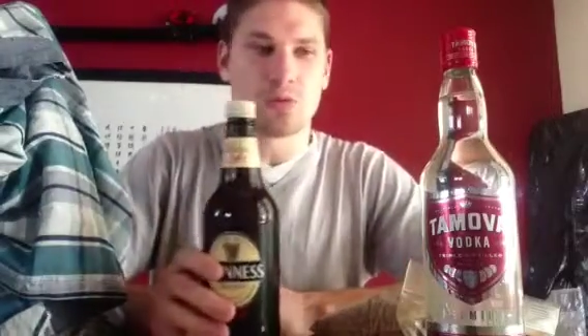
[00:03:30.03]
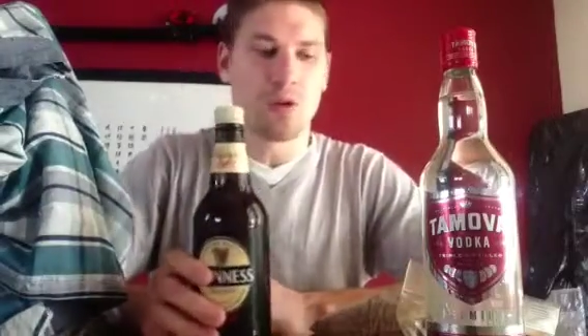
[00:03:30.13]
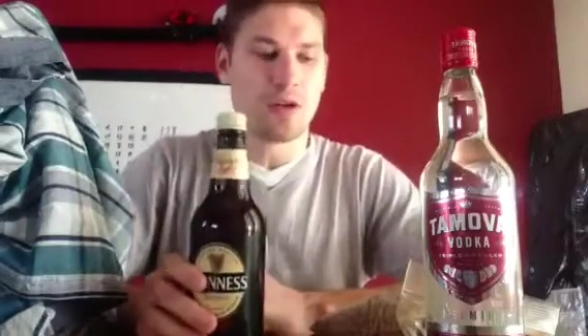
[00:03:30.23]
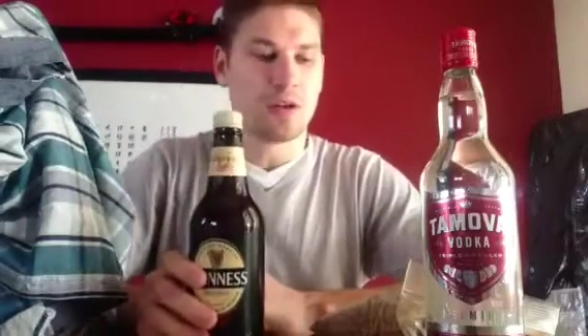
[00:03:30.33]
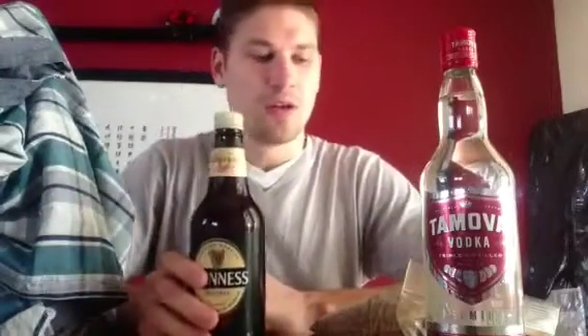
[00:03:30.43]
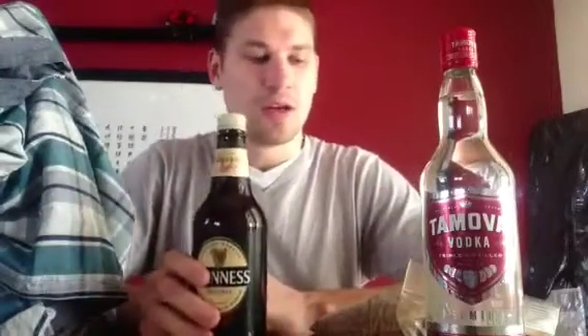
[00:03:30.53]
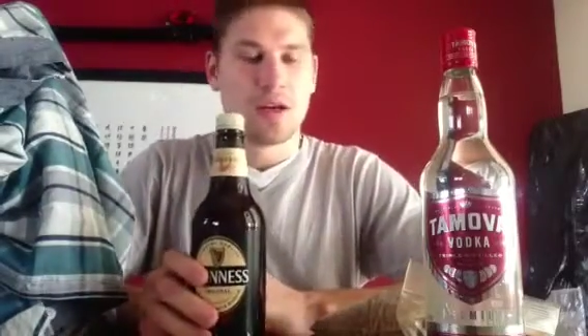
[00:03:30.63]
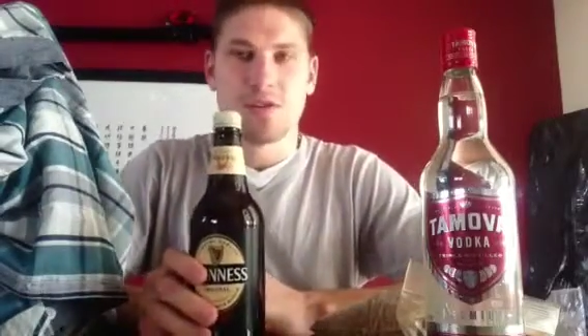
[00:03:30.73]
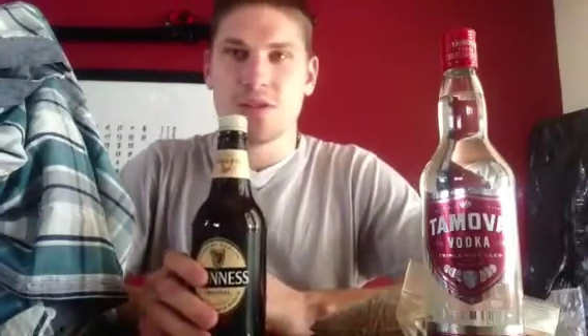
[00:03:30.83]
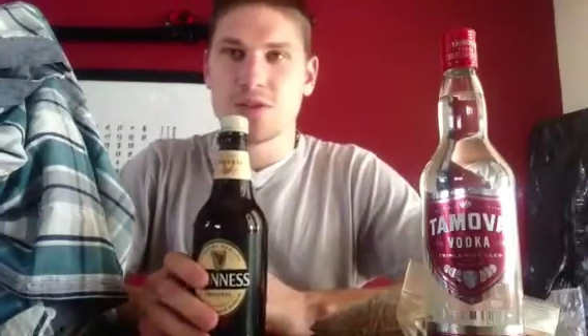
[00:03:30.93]
Well,
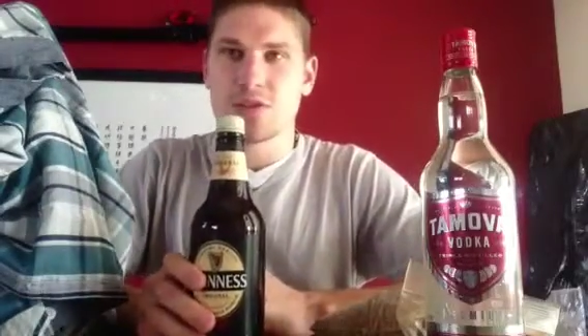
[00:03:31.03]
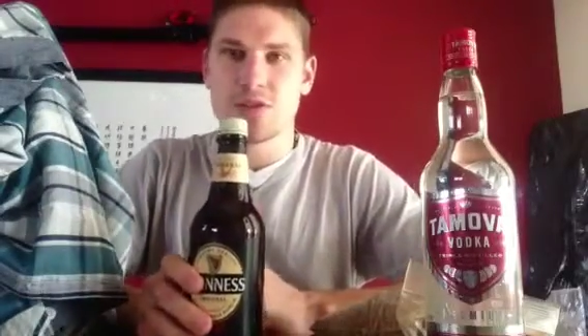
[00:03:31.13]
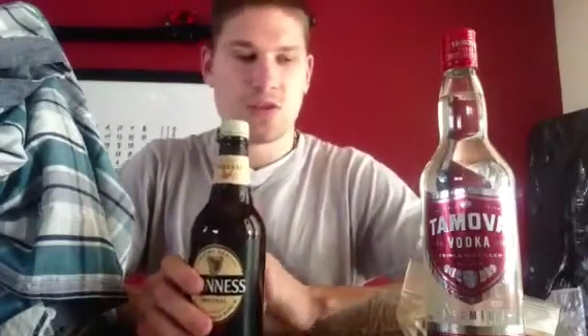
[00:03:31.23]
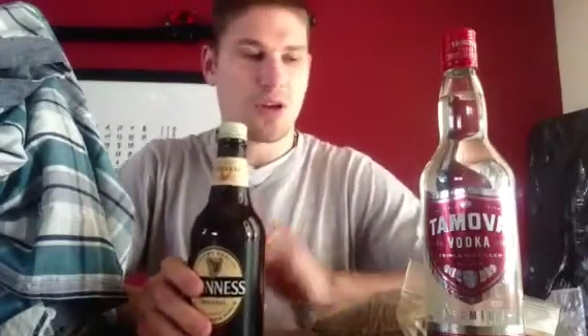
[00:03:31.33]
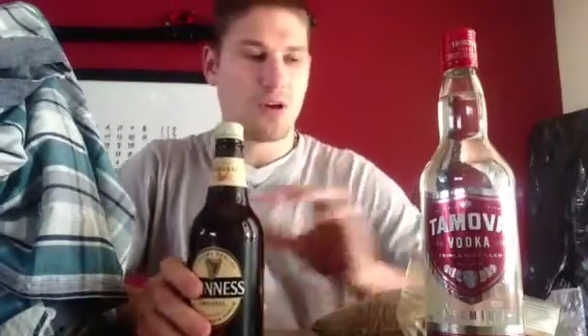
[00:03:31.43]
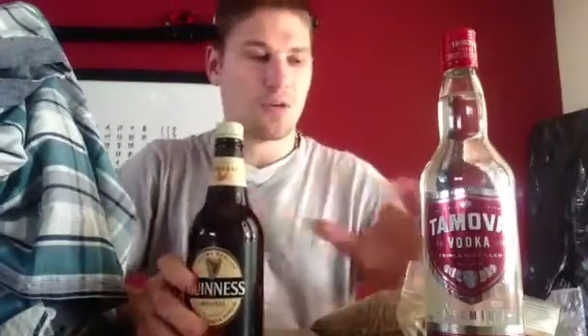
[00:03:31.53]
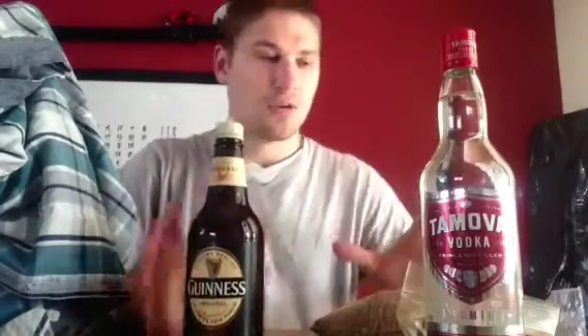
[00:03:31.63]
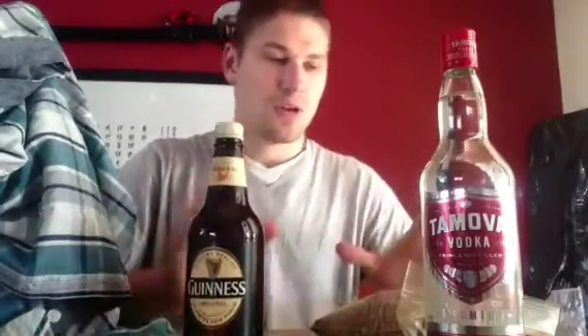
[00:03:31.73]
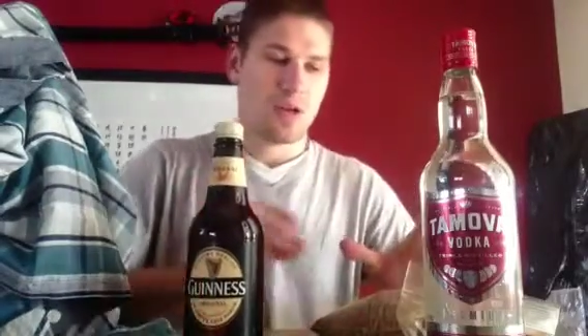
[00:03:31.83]
Dit Da Jow